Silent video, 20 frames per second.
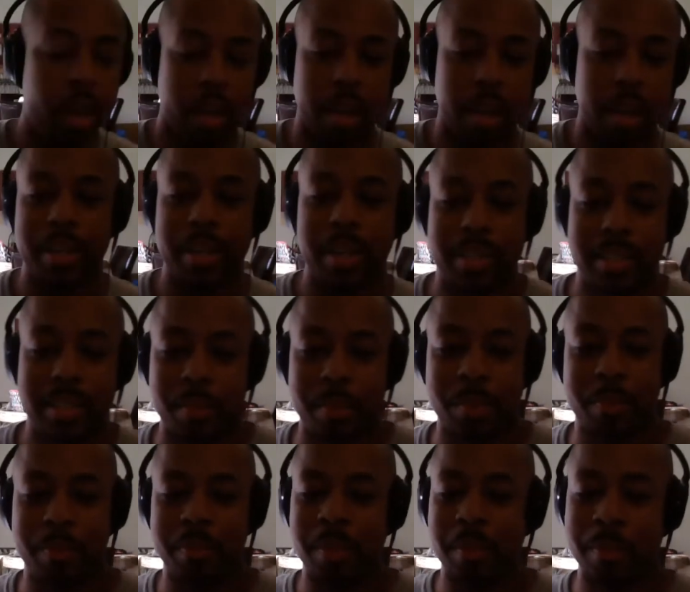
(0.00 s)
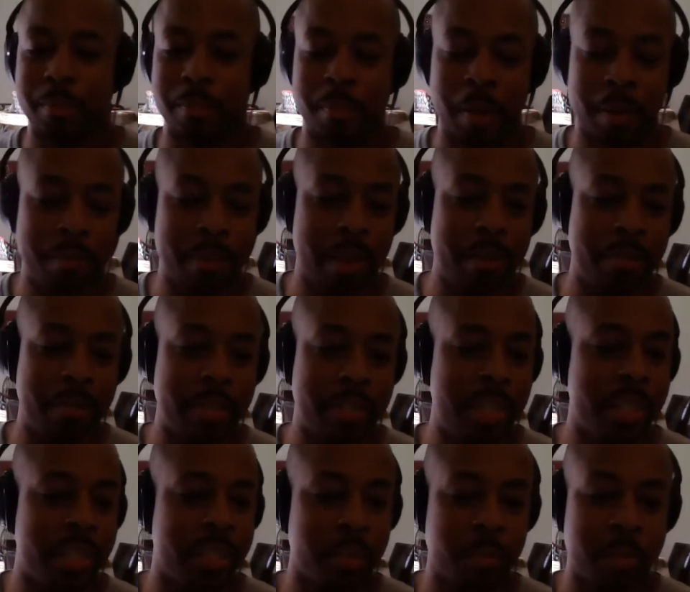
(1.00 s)
I mean, like some of my favorite
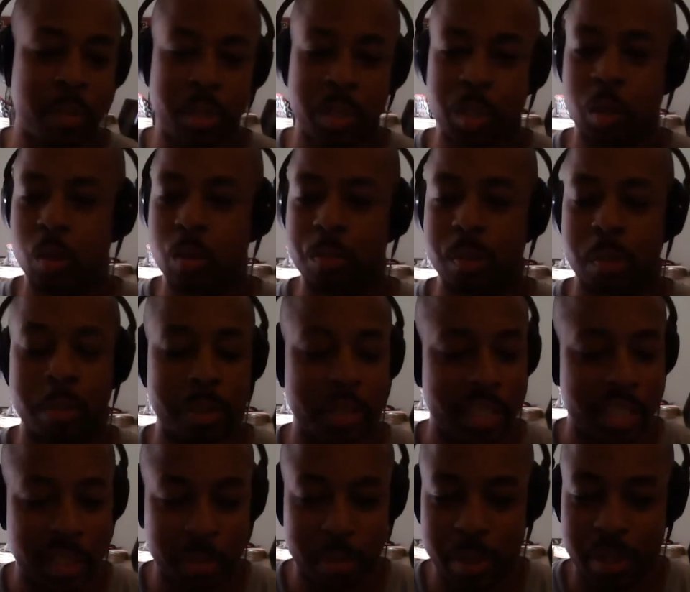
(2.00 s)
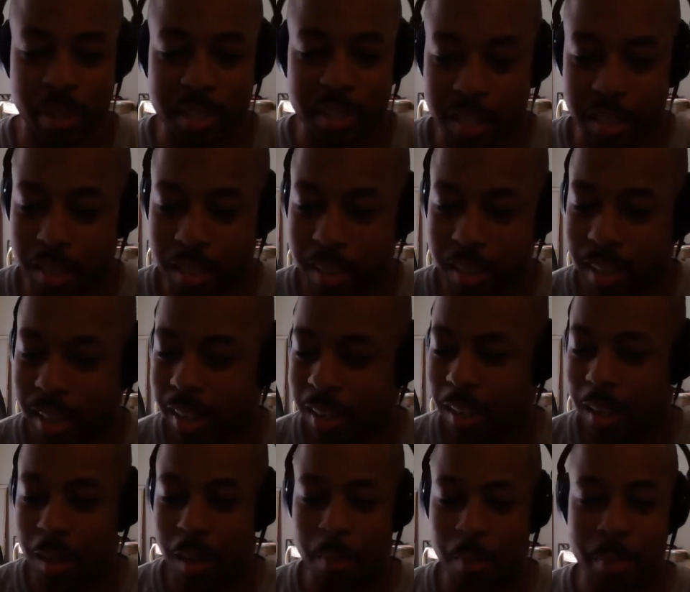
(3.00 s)
teachers, Mr. Cooper, Mr. Spencer,
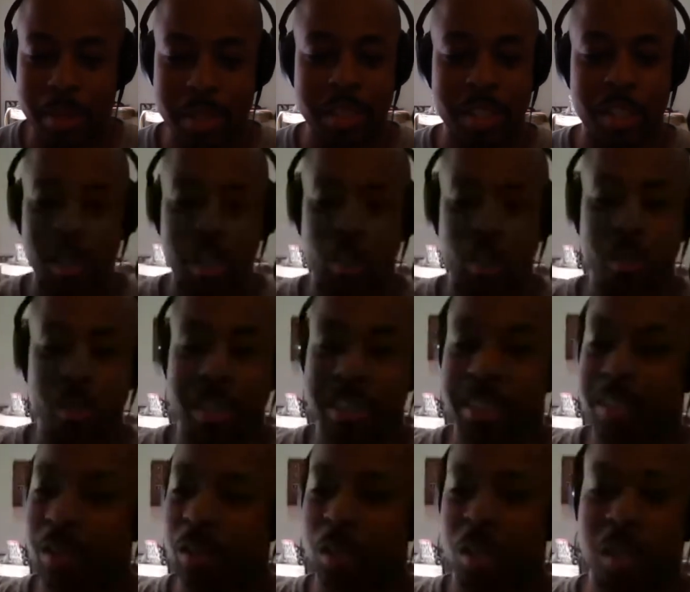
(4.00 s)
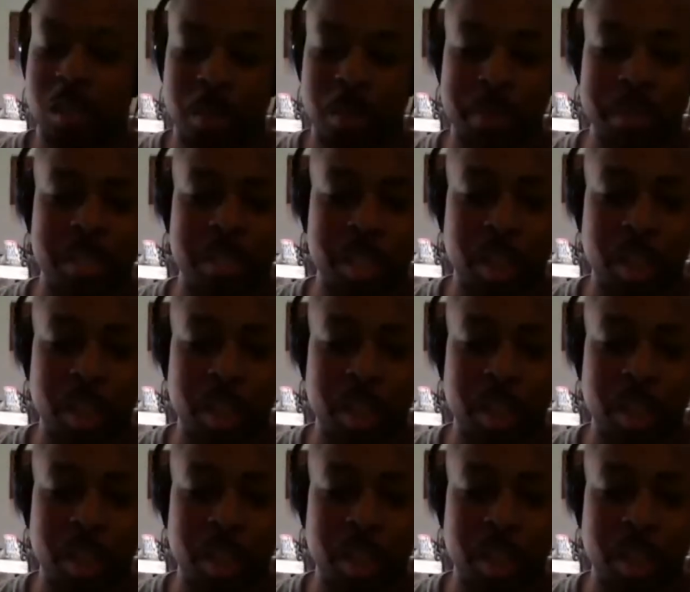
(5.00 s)
Mr. Jones. I still talk to Mr.